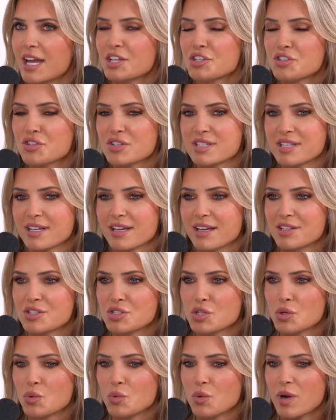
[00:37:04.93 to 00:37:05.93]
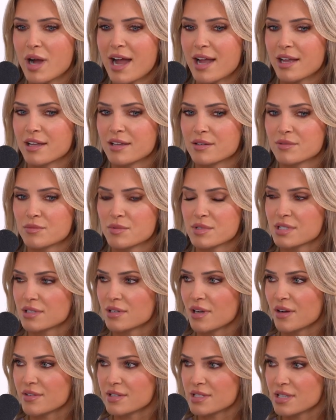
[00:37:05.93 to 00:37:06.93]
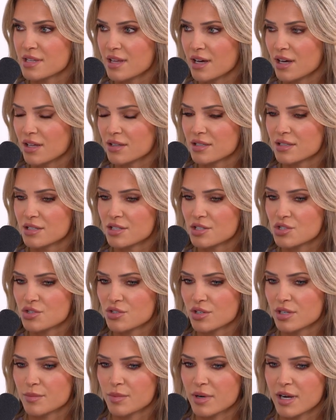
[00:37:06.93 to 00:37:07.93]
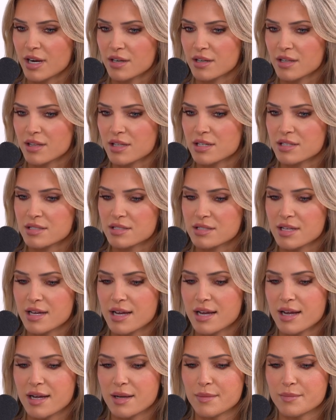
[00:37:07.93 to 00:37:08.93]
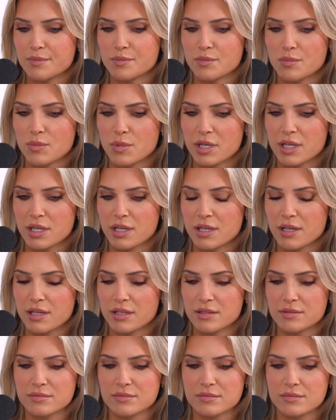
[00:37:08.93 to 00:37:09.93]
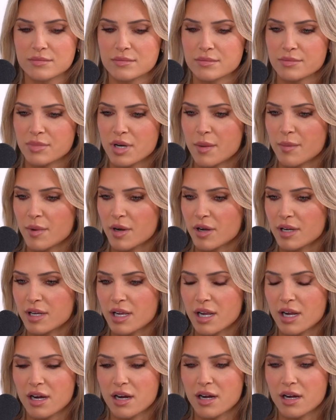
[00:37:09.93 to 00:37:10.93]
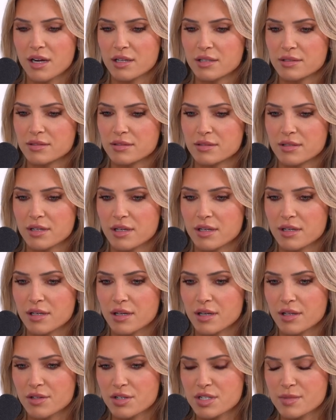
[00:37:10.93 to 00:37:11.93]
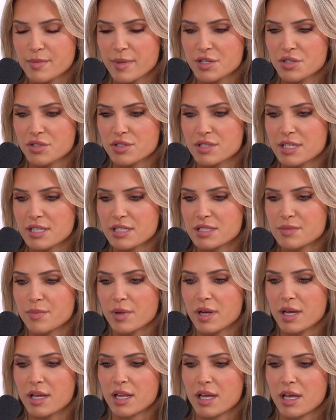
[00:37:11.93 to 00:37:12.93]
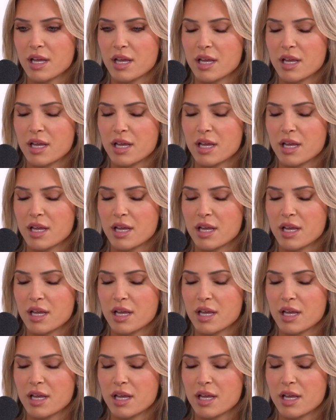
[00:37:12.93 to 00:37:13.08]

Interesting. And so I wasn't obviously in the health industry prior to this, working in primary care and other specialties, but